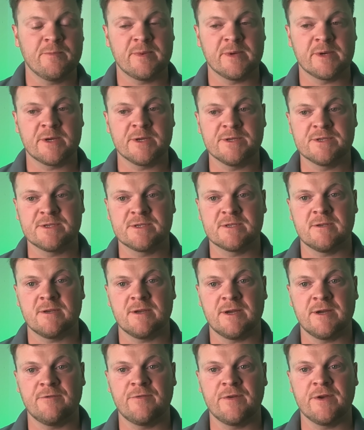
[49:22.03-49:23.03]
because
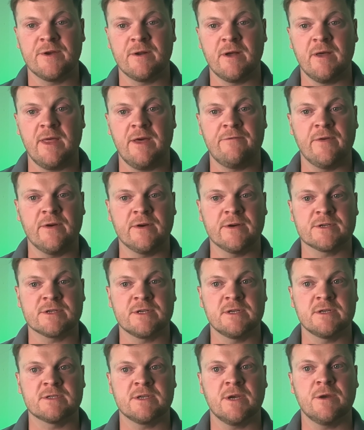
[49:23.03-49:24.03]
I feel like they're
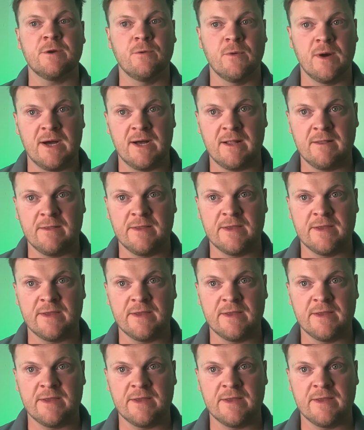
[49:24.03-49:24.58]
functioning so well.